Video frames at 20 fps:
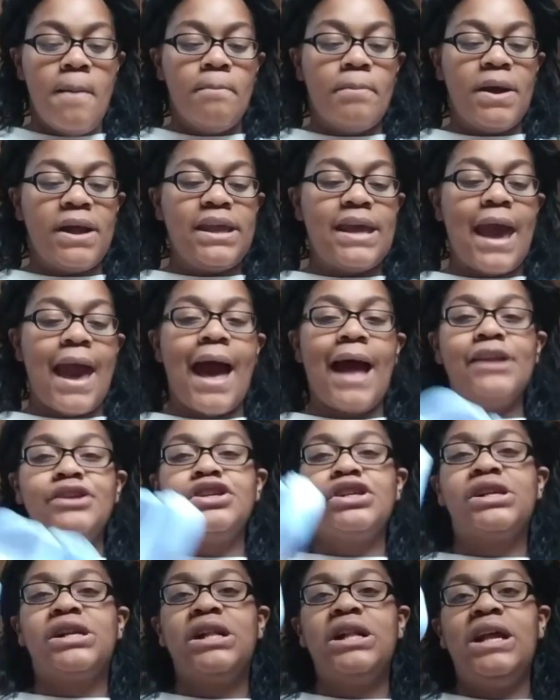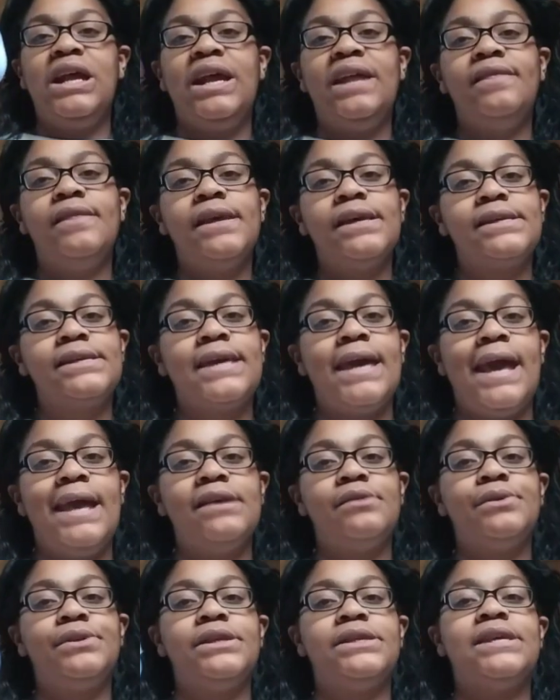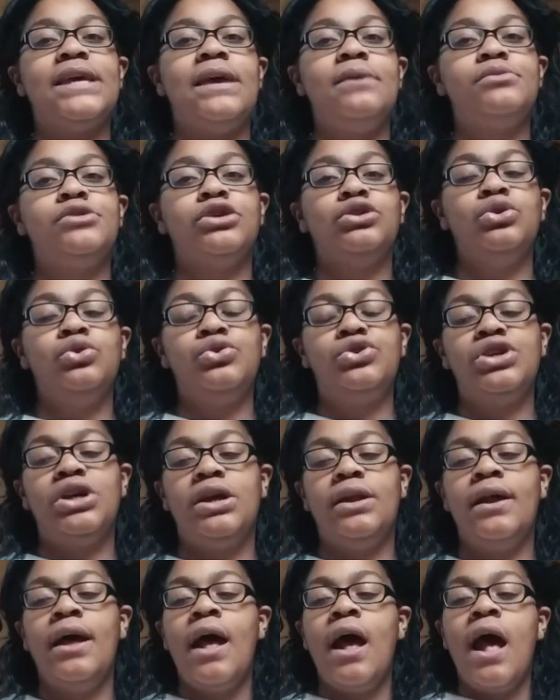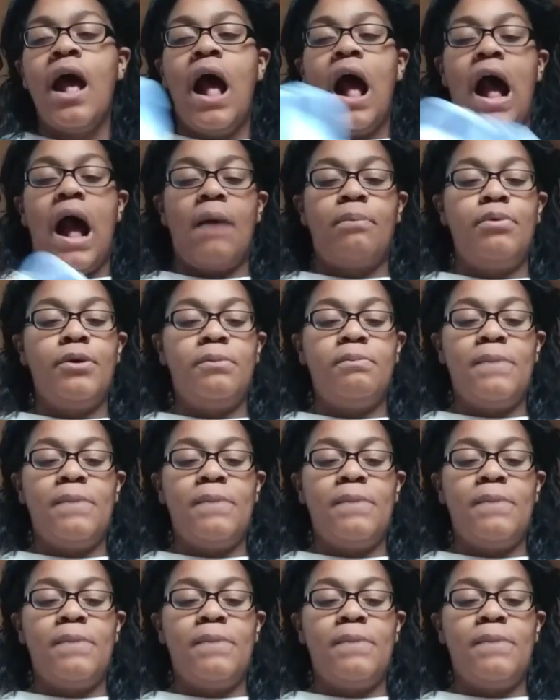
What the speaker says: But yeah, I just cleaned this case with the same solution. I